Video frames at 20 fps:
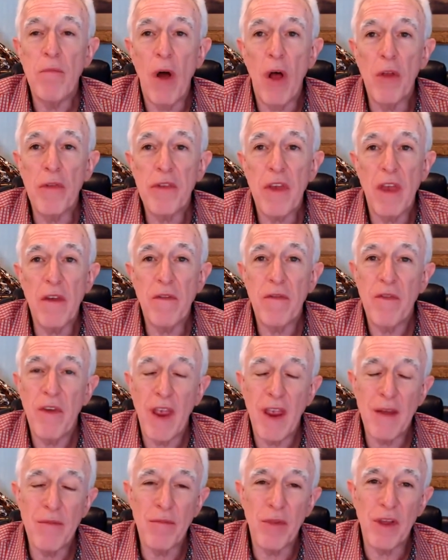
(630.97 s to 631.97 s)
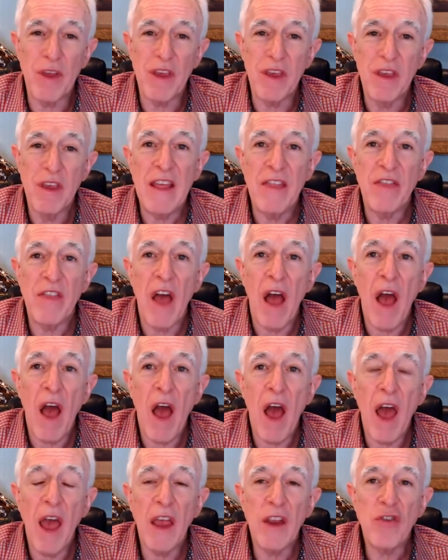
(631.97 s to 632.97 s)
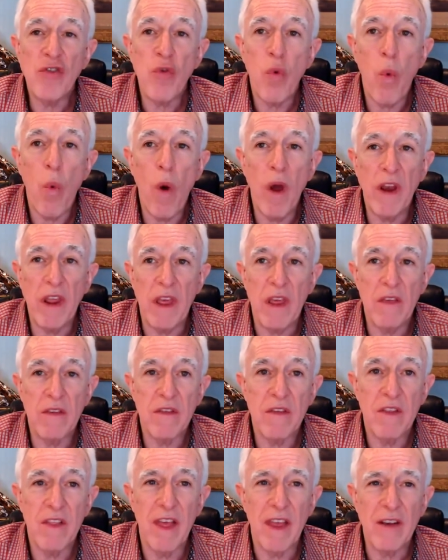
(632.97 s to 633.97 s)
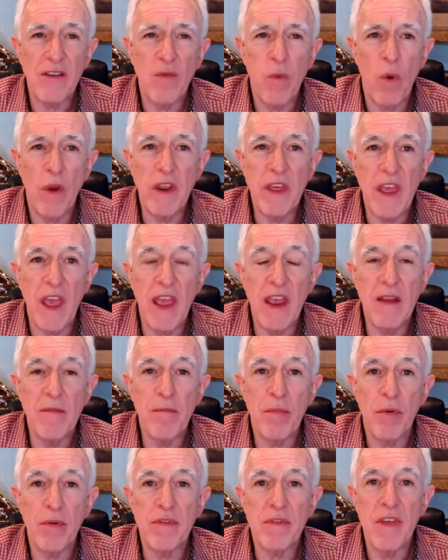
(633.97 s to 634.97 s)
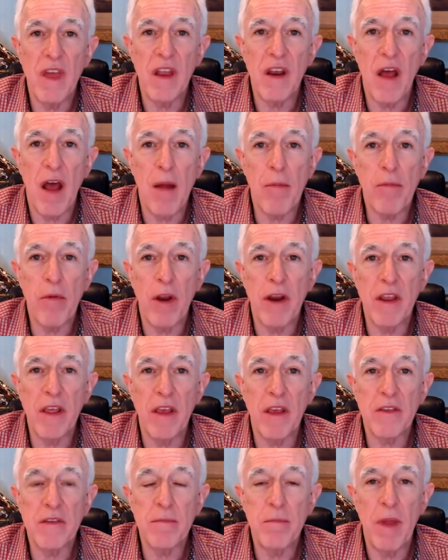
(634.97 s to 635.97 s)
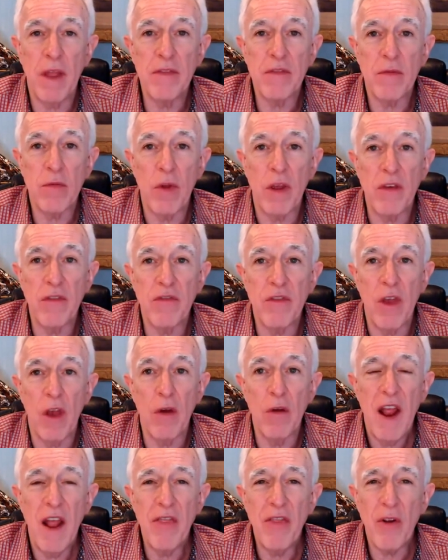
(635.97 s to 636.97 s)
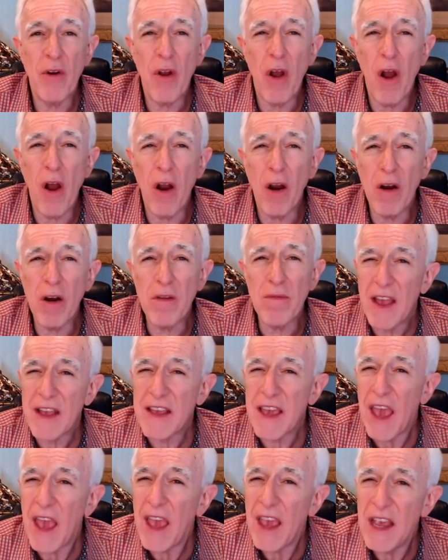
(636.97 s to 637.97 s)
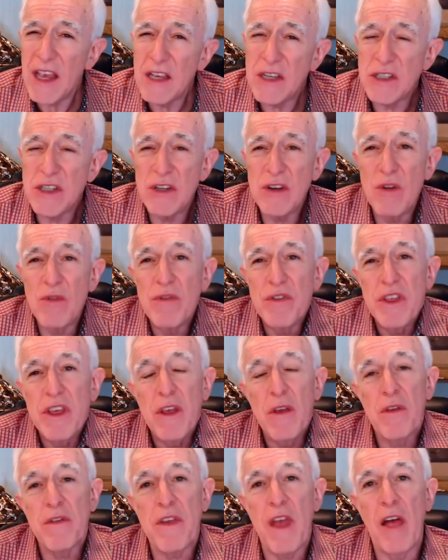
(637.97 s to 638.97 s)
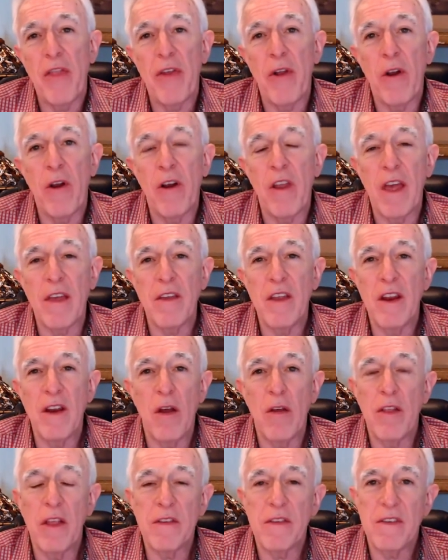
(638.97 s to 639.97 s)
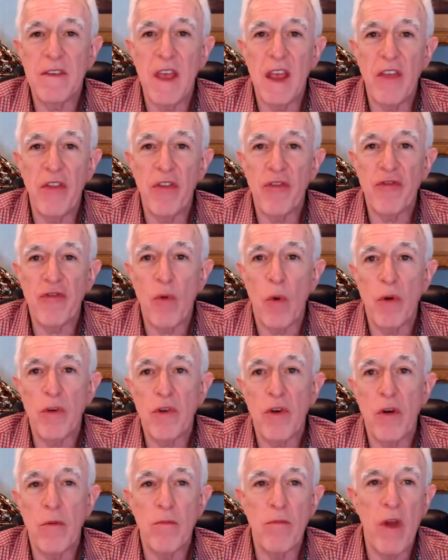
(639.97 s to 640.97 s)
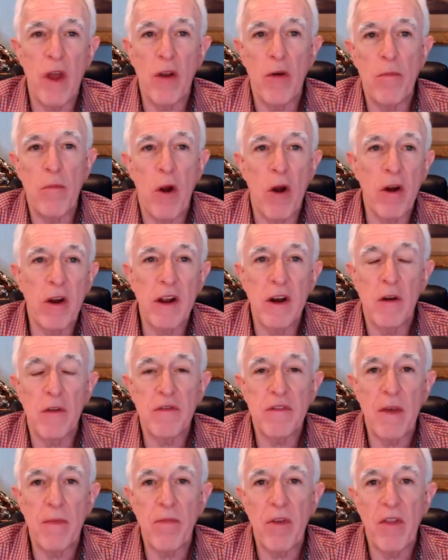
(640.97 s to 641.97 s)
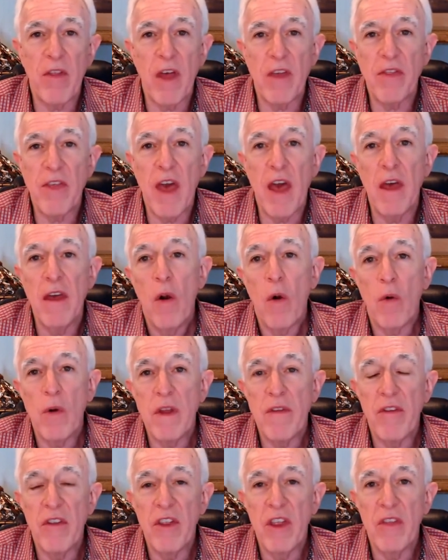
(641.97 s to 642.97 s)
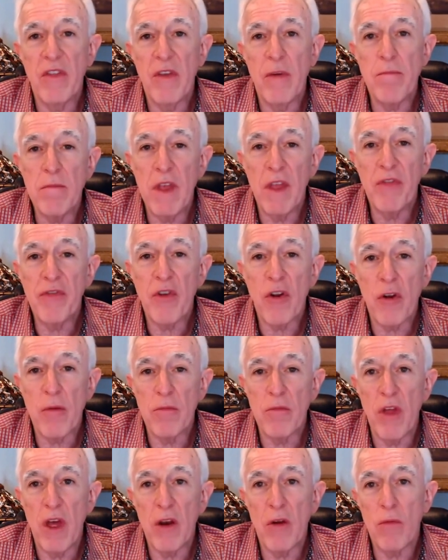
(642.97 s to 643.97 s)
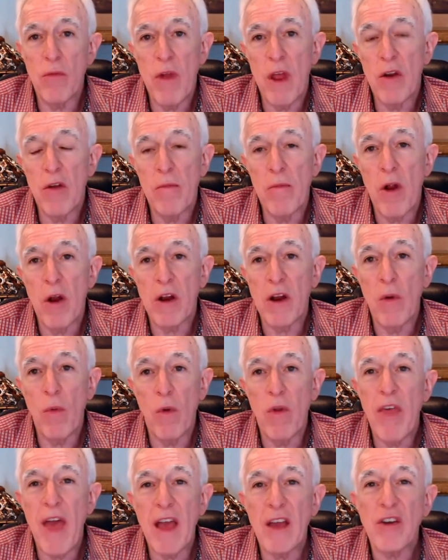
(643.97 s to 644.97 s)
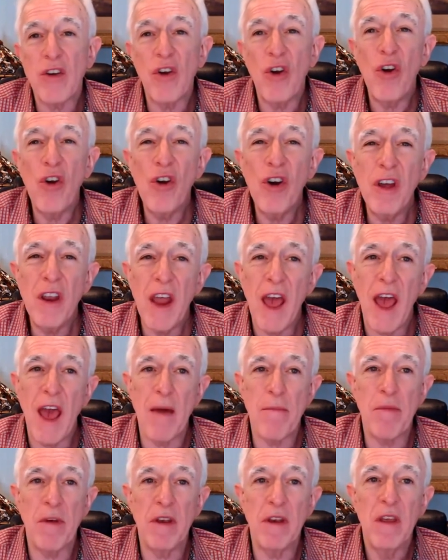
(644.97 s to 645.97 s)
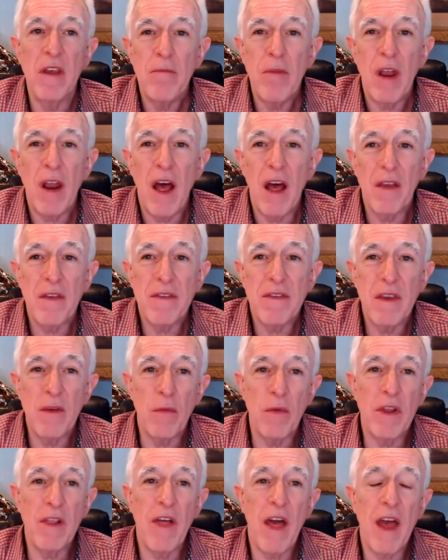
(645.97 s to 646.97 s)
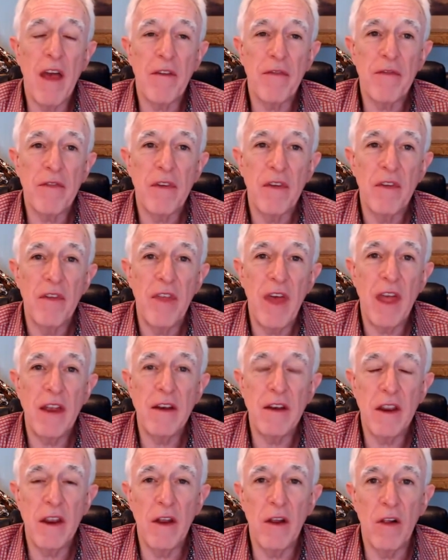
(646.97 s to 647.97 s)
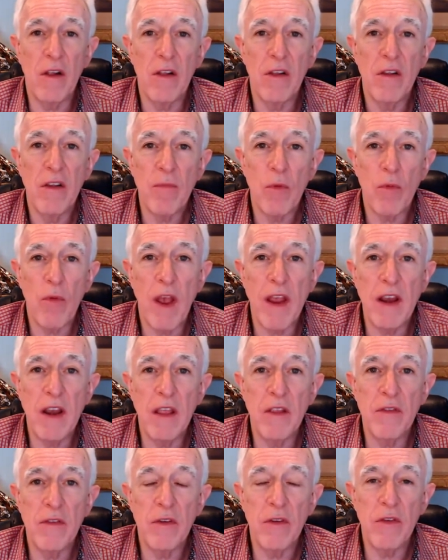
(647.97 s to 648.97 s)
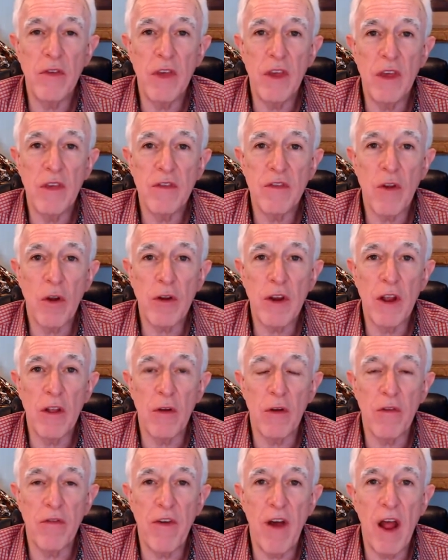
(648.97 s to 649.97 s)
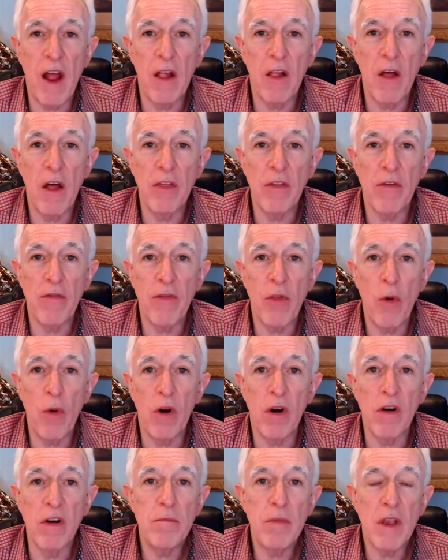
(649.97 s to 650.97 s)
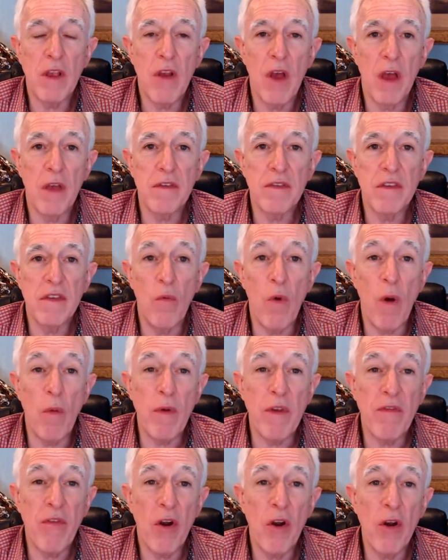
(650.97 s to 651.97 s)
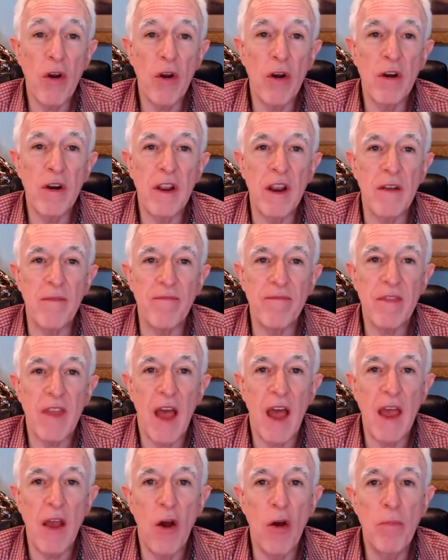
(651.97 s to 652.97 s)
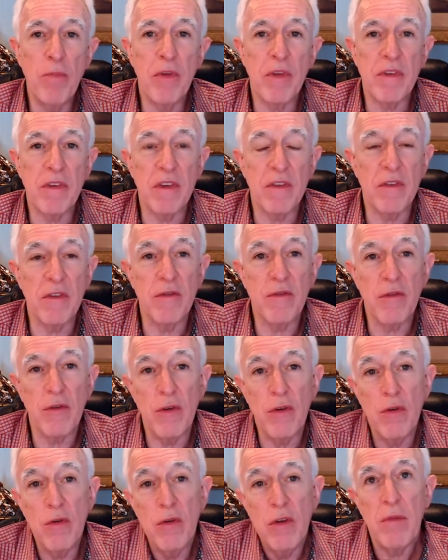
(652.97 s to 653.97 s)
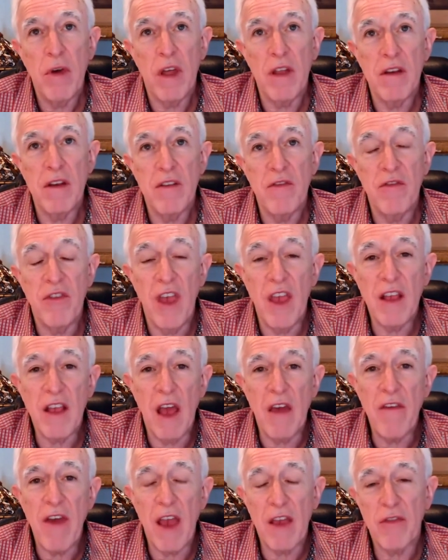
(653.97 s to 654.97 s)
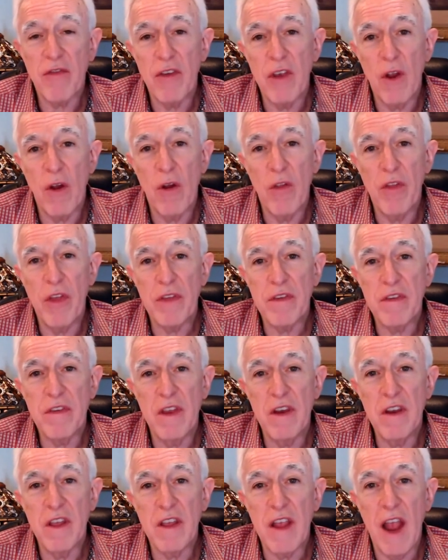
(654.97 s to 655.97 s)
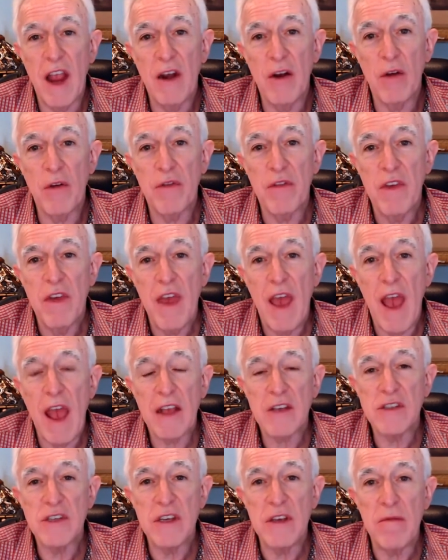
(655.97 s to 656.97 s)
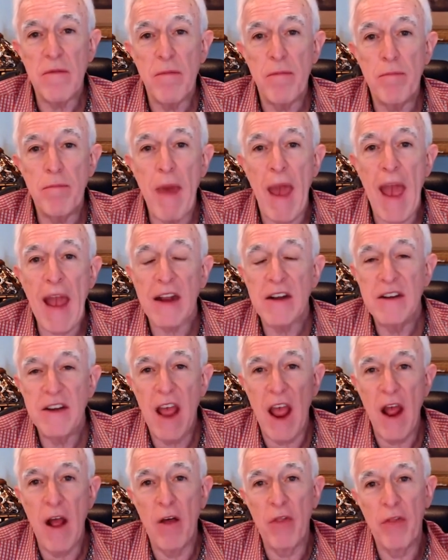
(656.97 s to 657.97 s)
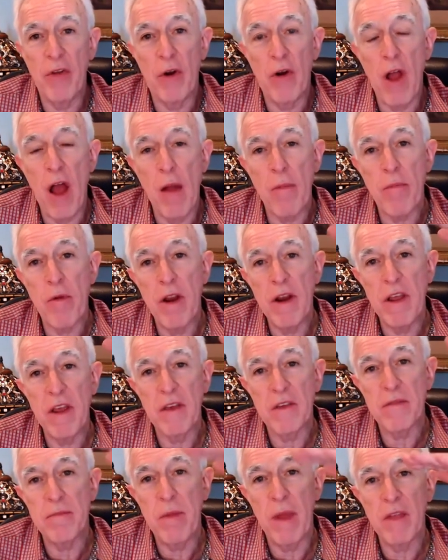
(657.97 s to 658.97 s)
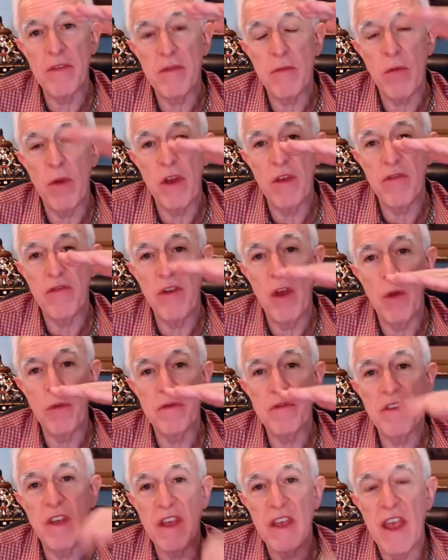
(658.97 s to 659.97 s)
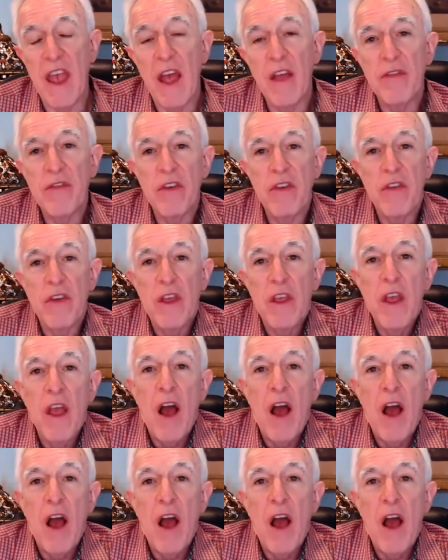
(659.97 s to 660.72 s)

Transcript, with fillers: multifamily in the high 20s, like 28% operating expense ratio. And there are occasional deals out there, like, you know, let's say in the short term rental market or something like that, or even in the midterm rental market where that could happen. But honestly, we laughed that deal right into the circular file on the floor because what we've heard, and I hope this isn't true, but Jake, I've actually heard that syndicators actually back down their operating expense ratios to get to the